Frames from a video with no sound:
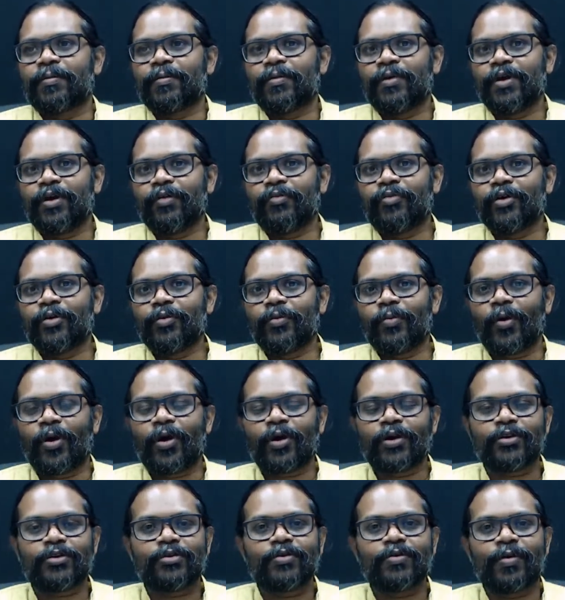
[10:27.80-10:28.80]
if you
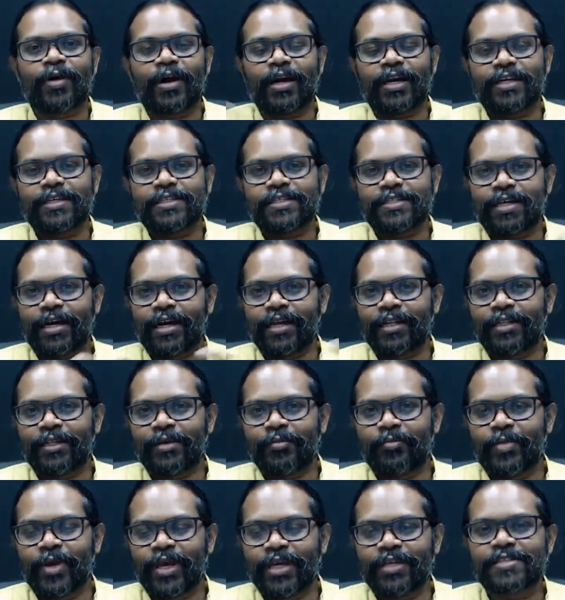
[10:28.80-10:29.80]
want to understand the
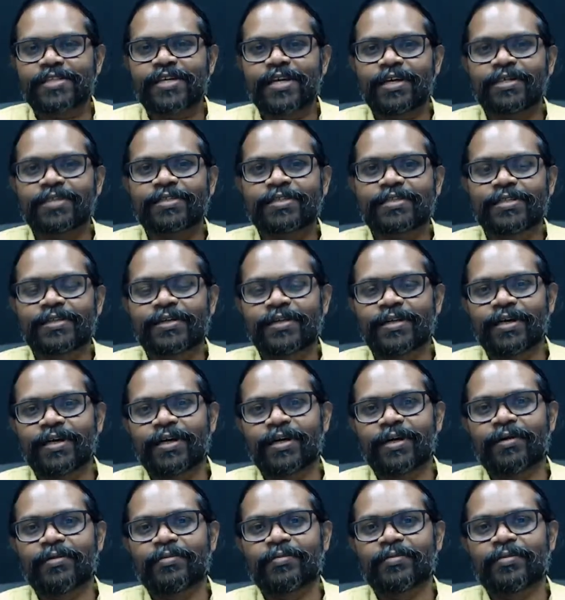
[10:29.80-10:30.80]
basics,
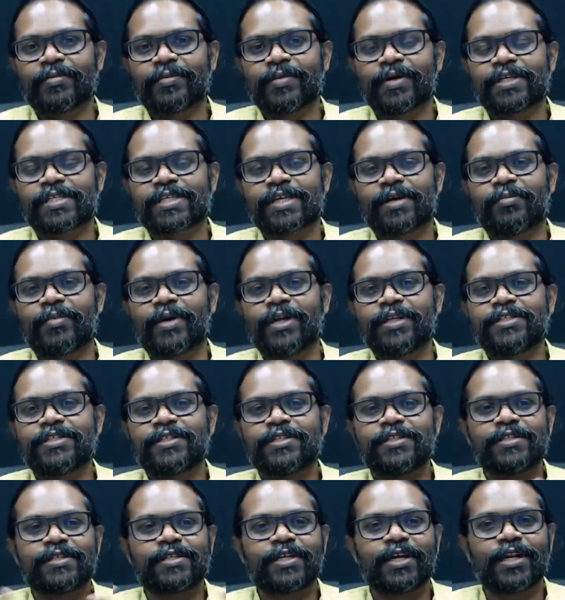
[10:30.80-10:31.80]
as I
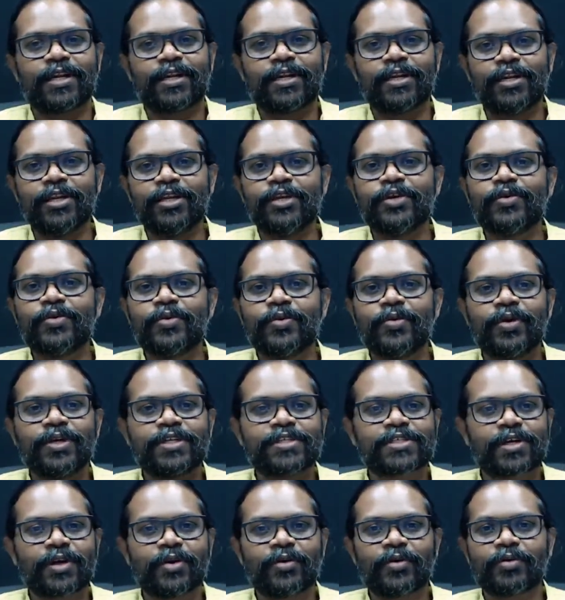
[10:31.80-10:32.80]
mentioned, that Liu
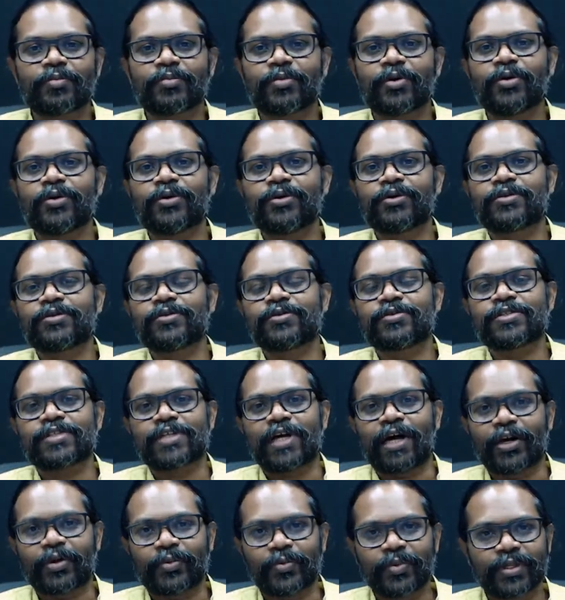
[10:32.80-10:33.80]
is a good book to
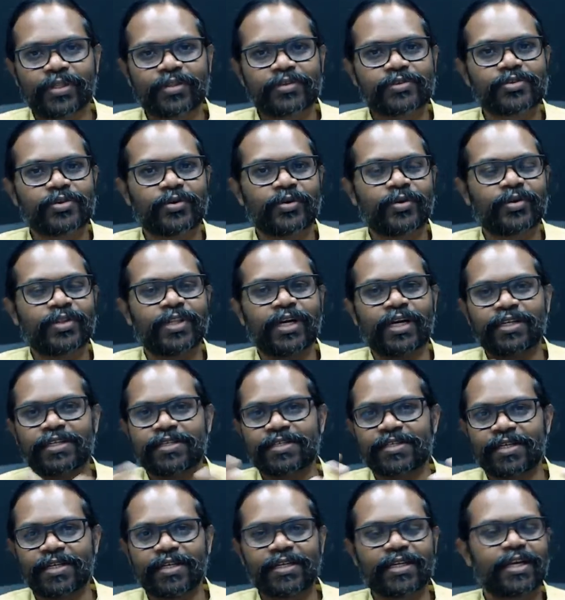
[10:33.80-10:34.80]
start with. So that is
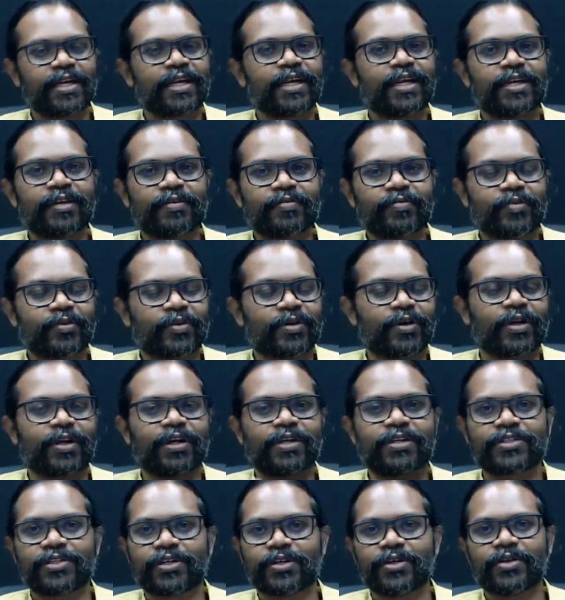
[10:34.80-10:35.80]
Integrated Photonic
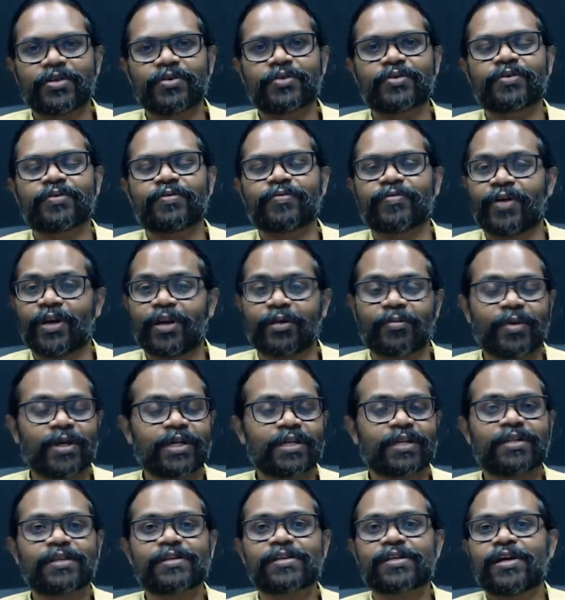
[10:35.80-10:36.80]
Circuit
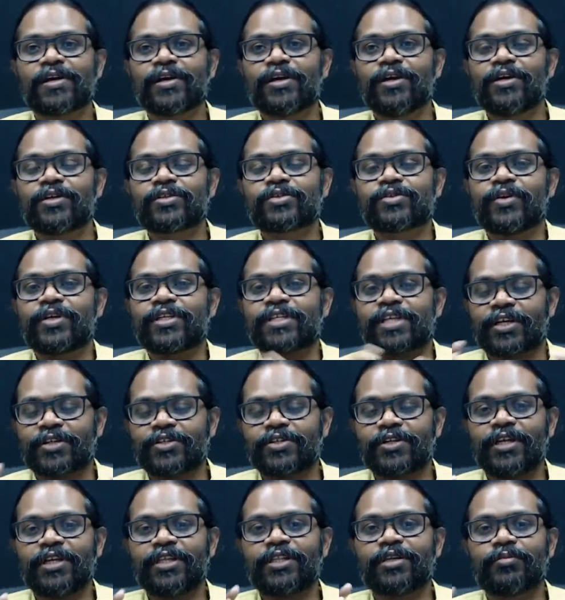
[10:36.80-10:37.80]
Fundamentals. So it's
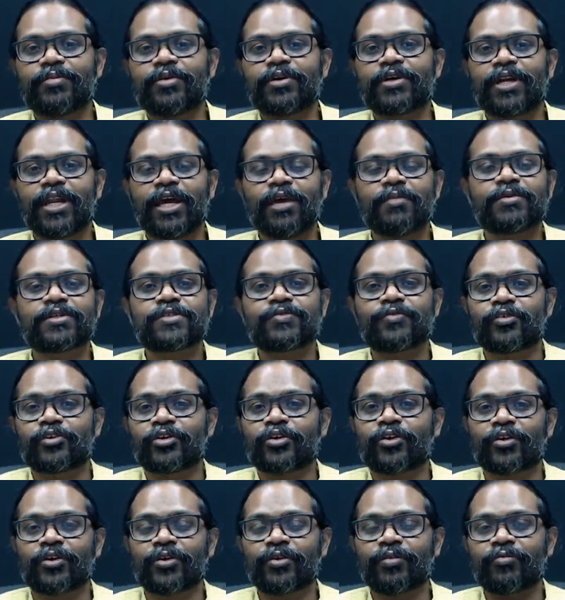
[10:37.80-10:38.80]
actually the book name is
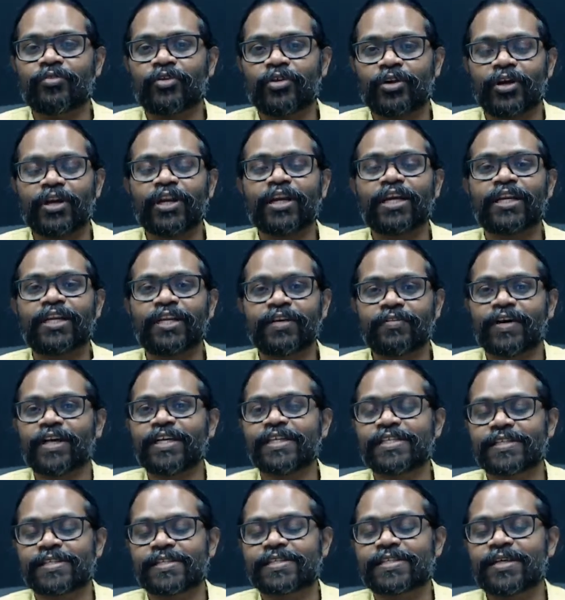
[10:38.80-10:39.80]
Photonic
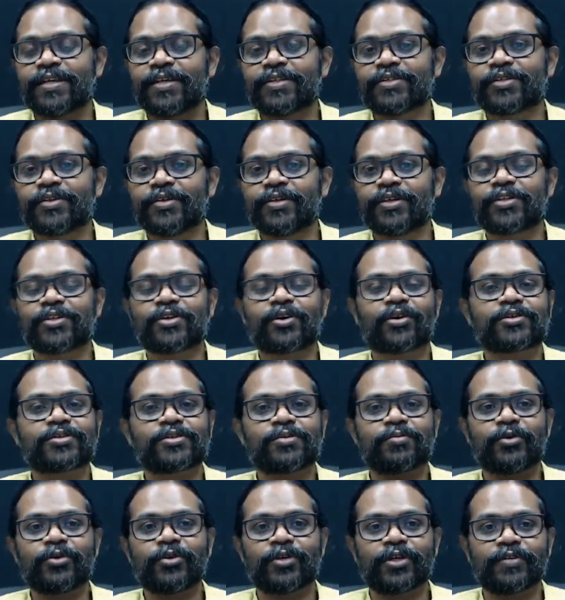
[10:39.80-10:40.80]
Devices. So it talks
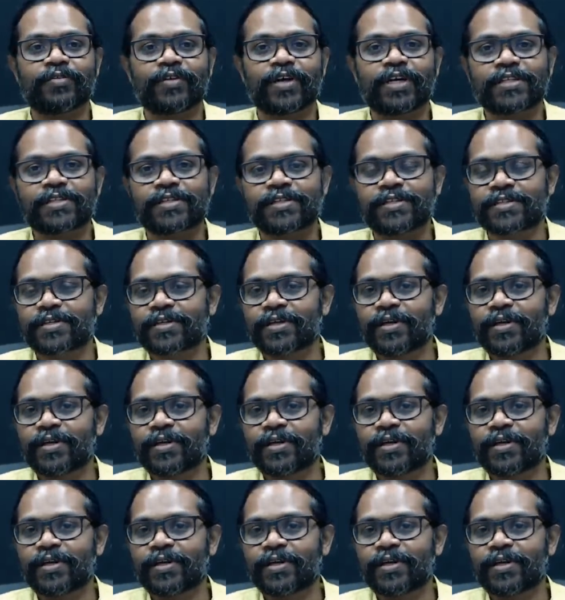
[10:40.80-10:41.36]
about devices.